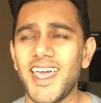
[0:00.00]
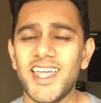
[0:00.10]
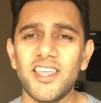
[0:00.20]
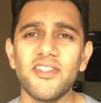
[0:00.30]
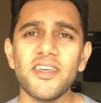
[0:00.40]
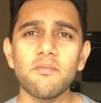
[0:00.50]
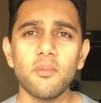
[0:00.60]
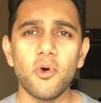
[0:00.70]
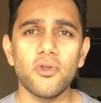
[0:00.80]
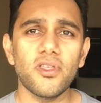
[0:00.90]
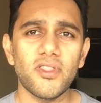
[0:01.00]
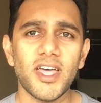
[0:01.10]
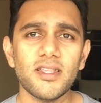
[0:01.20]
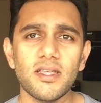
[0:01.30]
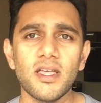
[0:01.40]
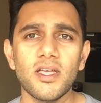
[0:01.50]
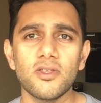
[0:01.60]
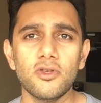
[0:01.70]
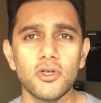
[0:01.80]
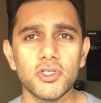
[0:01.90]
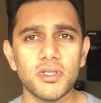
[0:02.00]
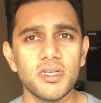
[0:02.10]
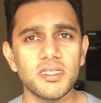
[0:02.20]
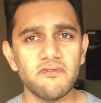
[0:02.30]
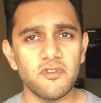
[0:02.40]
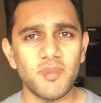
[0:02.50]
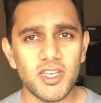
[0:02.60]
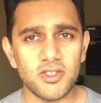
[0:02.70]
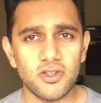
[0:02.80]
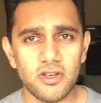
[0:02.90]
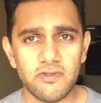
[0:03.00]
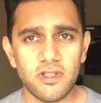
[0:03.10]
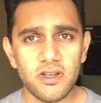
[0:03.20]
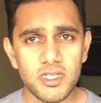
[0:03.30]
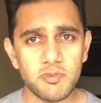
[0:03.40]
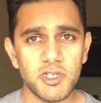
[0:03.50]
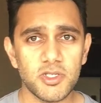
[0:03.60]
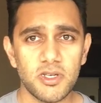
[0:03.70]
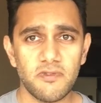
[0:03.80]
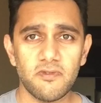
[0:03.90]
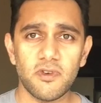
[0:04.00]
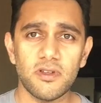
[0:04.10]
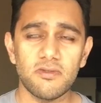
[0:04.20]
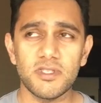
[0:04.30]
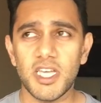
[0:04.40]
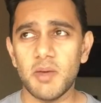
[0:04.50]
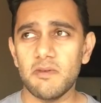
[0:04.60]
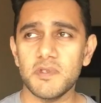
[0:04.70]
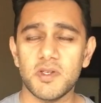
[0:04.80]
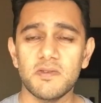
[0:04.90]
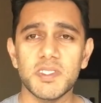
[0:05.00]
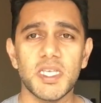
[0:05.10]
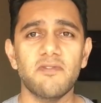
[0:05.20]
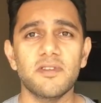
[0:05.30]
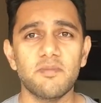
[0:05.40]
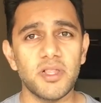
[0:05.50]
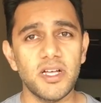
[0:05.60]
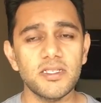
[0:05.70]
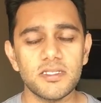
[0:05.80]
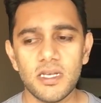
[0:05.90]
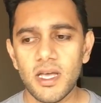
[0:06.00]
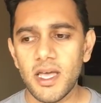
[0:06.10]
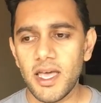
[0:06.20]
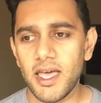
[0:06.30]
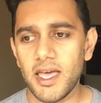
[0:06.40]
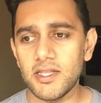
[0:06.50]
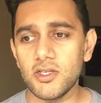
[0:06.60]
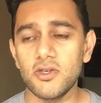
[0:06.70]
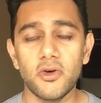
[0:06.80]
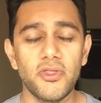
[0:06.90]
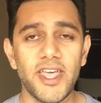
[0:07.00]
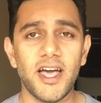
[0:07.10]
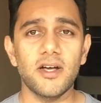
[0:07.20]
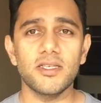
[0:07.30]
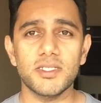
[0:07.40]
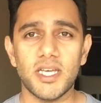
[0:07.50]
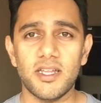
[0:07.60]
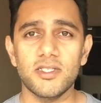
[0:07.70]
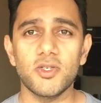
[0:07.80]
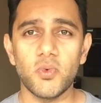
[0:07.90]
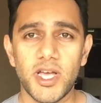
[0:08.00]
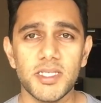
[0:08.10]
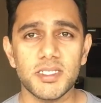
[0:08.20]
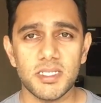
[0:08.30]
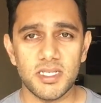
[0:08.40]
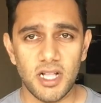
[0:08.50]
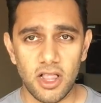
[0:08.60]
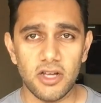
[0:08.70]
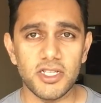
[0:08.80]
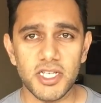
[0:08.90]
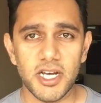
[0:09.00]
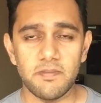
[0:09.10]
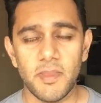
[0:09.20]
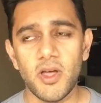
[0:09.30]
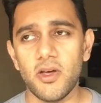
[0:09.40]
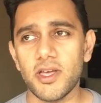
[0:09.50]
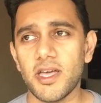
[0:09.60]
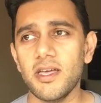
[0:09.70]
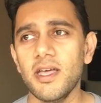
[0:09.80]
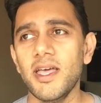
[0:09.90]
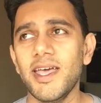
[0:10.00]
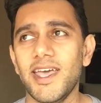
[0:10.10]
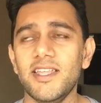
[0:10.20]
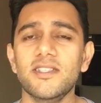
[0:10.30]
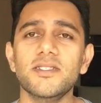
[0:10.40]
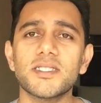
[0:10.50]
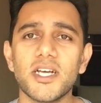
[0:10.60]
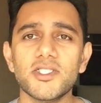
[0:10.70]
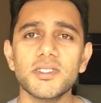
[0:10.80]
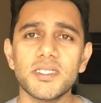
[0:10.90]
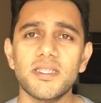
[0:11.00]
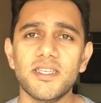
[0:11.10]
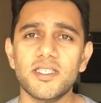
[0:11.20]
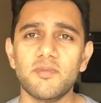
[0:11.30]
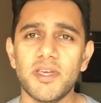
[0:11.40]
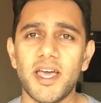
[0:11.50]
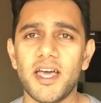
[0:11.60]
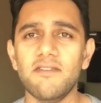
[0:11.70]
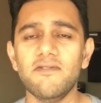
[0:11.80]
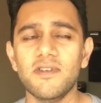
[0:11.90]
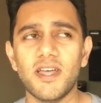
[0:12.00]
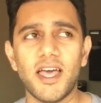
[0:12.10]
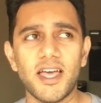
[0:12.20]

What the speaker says: Anything more than that usually is information overload, especially if you've got a team of sort of 7 plus, and you're now starting to waste a lot of time, okay? Any discussions that need to be had,